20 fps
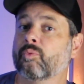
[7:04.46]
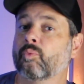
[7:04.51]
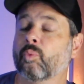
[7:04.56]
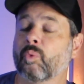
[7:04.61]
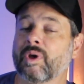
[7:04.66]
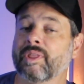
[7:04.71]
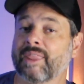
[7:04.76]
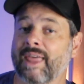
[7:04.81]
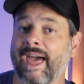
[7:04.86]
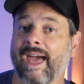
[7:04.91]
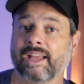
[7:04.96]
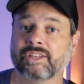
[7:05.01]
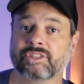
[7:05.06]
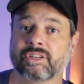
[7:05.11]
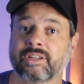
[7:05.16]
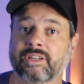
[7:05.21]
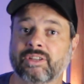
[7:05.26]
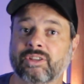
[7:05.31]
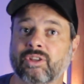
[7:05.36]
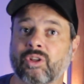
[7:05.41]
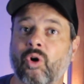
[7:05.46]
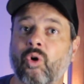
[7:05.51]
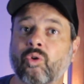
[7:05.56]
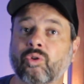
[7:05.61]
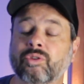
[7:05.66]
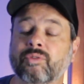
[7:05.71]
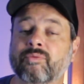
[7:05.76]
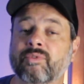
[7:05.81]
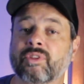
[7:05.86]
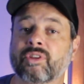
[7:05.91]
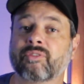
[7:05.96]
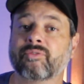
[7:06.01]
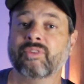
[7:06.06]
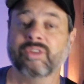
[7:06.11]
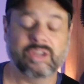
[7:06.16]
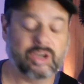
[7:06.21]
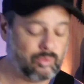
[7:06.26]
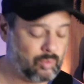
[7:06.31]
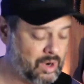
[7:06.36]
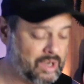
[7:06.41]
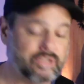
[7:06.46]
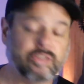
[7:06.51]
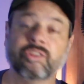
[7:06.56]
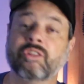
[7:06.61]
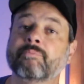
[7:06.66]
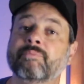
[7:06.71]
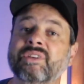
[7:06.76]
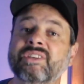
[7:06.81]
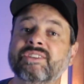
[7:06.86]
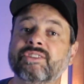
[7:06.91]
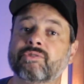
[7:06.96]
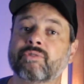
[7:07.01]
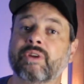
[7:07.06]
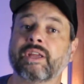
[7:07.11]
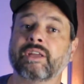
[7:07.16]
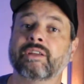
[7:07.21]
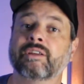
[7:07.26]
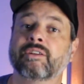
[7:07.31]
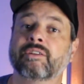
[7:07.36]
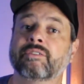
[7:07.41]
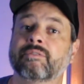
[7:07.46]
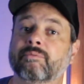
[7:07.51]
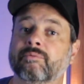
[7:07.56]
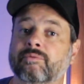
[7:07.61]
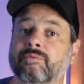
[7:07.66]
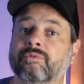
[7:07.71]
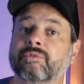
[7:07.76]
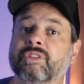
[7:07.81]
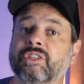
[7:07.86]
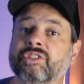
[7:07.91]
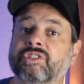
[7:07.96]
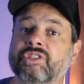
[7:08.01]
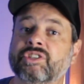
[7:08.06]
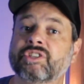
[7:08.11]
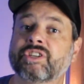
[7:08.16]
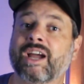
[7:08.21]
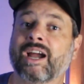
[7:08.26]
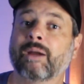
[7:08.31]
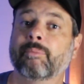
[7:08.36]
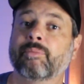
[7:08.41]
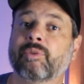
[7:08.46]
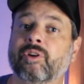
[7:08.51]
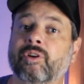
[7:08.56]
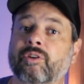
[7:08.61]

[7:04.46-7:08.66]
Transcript: with actually note with your finger 1 on the B string, the G sharp.